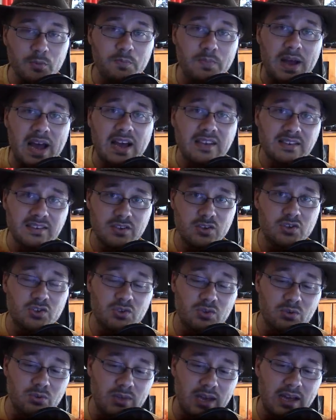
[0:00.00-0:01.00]
passage
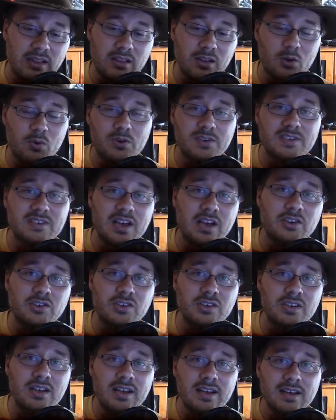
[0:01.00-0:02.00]
through that lower
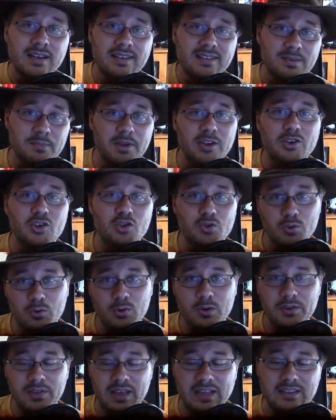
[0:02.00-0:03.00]
section to make
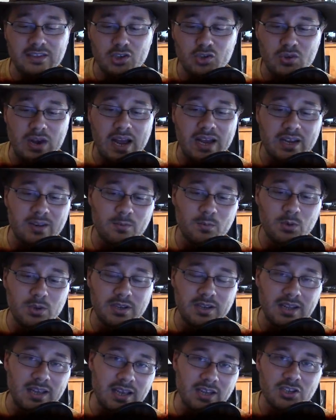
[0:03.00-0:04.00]
sure that the dragon
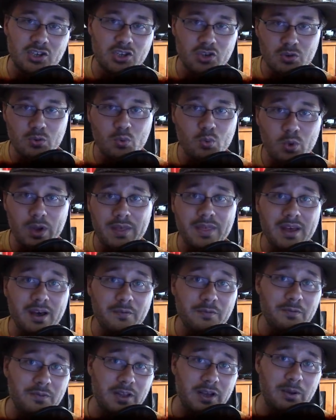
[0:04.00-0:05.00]
wouldn't hit you with a
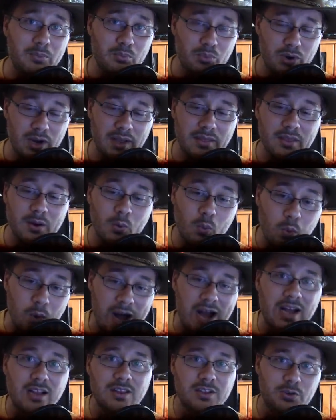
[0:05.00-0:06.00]
flame breath
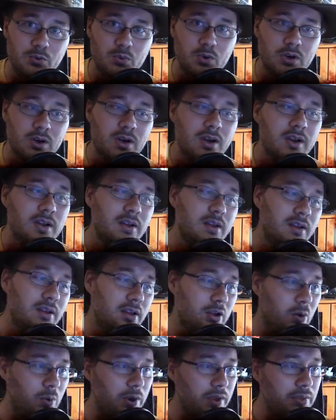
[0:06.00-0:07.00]
while you were
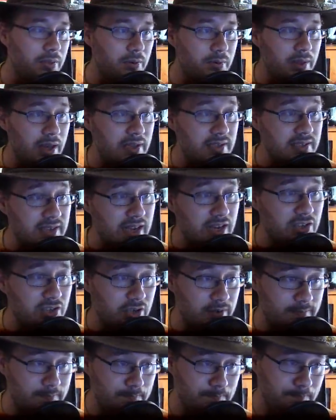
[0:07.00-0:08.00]
going through that
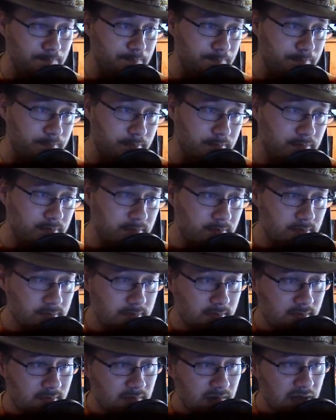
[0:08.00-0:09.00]
section.
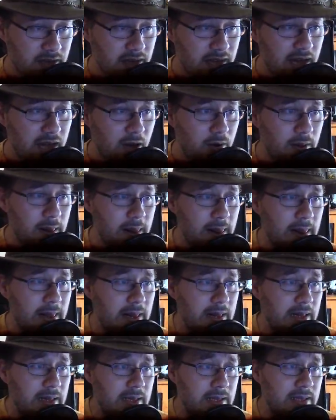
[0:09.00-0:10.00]
Now,
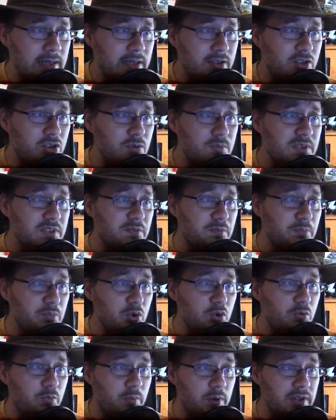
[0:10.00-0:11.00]
in terms of
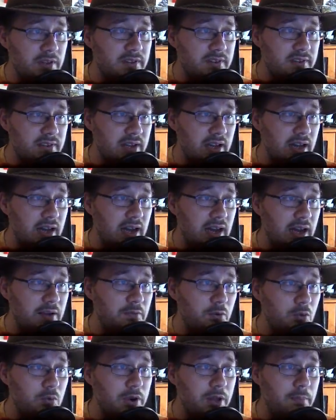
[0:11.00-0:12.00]
movement, I've
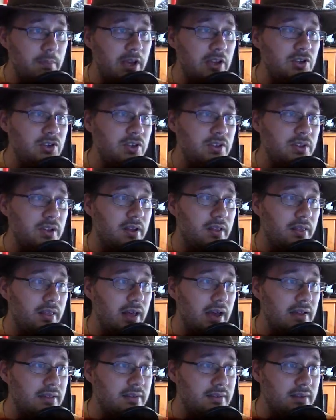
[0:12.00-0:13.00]
already mentioned
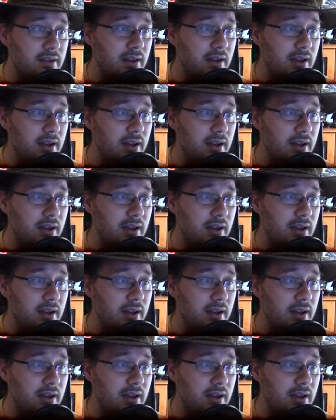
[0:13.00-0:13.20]
that